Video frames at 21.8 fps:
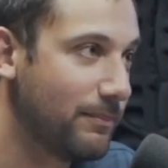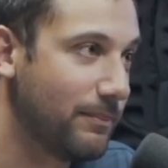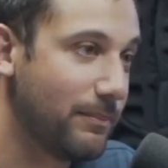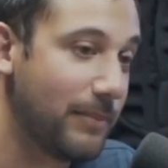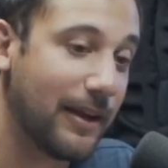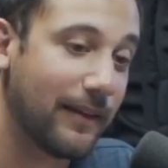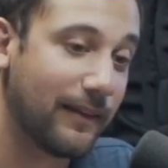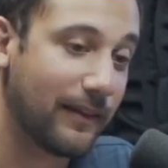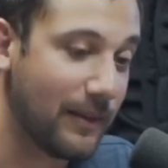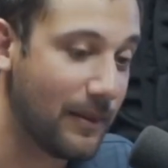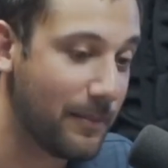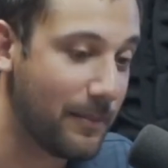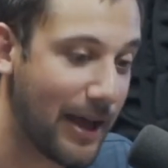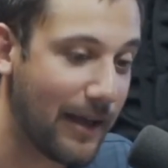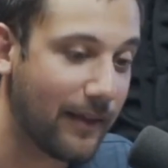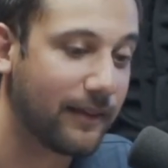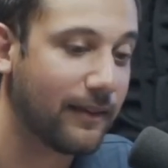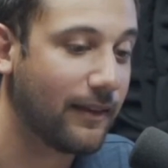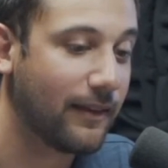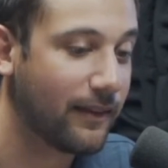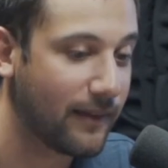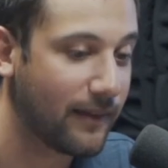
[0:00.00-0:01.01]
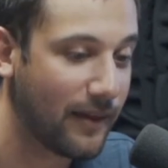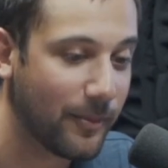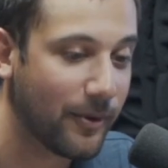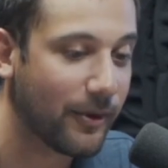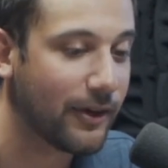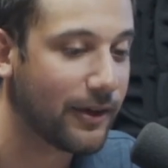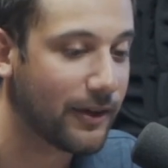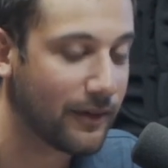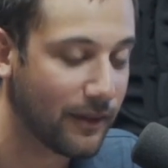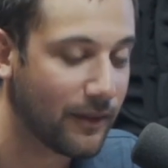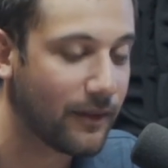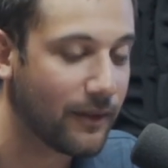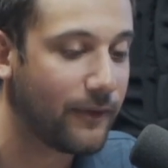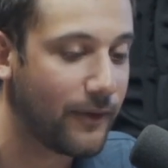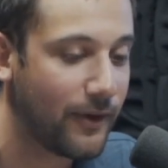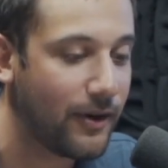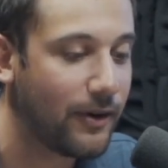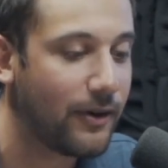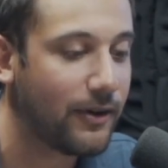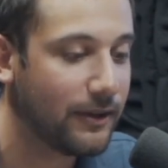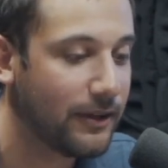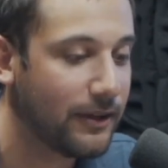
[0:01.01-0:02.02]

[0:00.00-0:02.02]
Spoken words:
basically the balance of the summer and into the fall.